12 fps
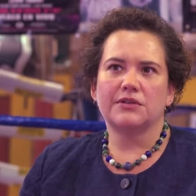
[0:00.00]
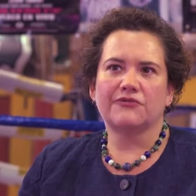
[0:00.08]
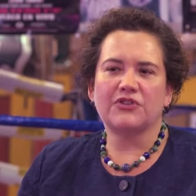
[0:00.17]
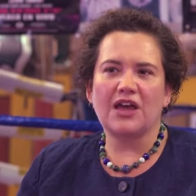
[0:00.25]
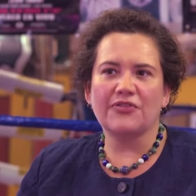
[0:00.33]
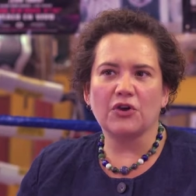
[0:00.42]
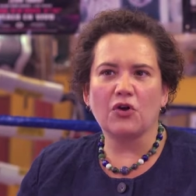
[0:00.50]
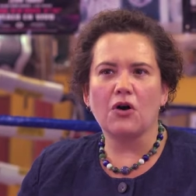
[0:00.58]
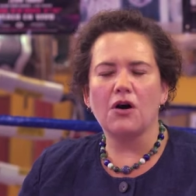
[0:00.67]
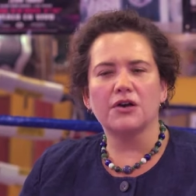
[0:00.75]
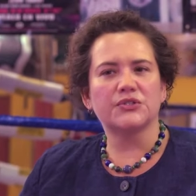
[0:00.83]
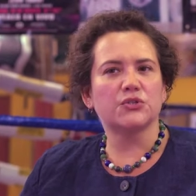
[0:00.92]
if not the
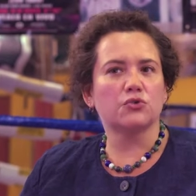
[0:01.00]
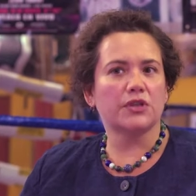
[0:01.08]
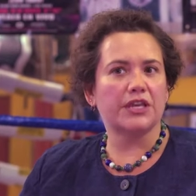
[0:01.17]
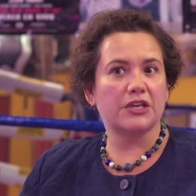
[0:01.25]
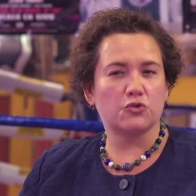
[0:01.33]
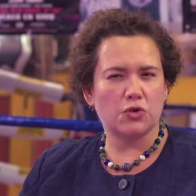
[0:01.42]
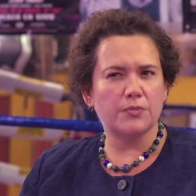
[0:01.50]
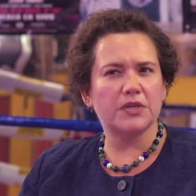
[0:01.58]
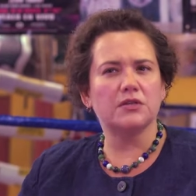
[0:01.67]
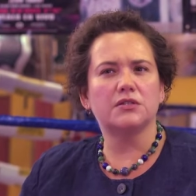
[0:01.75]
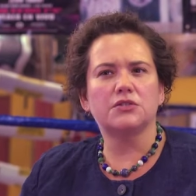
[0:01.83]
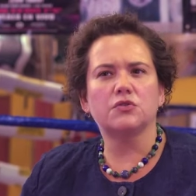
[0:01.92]
cause, certainly
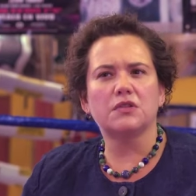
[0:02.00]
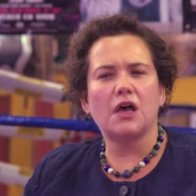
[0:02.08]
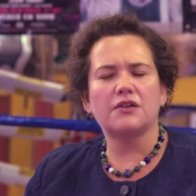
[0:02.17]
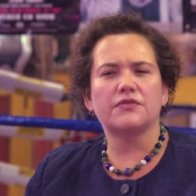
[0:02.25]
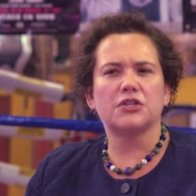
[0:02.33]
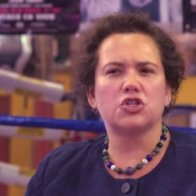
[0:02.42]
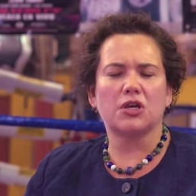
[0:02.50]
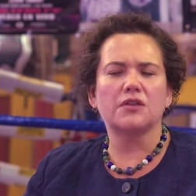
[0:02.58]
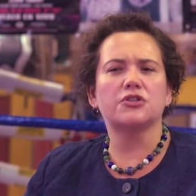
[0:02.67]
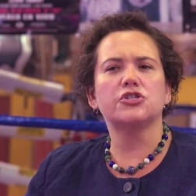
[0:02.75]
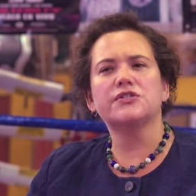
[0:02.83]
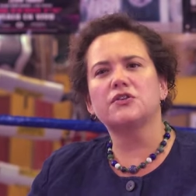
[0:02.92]
contributed to a lot of the
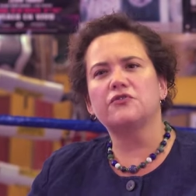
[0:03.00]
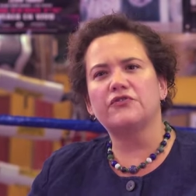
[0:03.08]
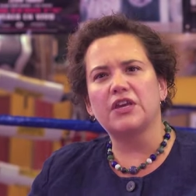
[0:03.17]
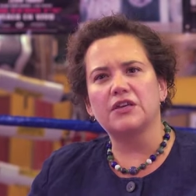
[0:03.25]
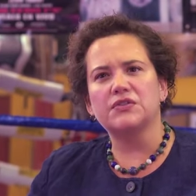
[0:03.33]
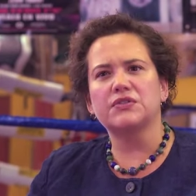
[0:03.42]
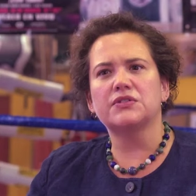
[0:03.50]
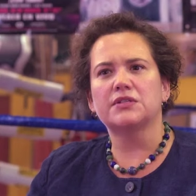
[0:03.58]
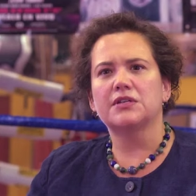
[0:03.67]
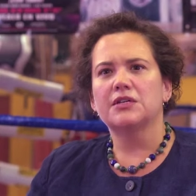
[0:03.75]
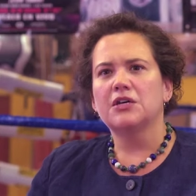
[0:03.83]
challenges you faced.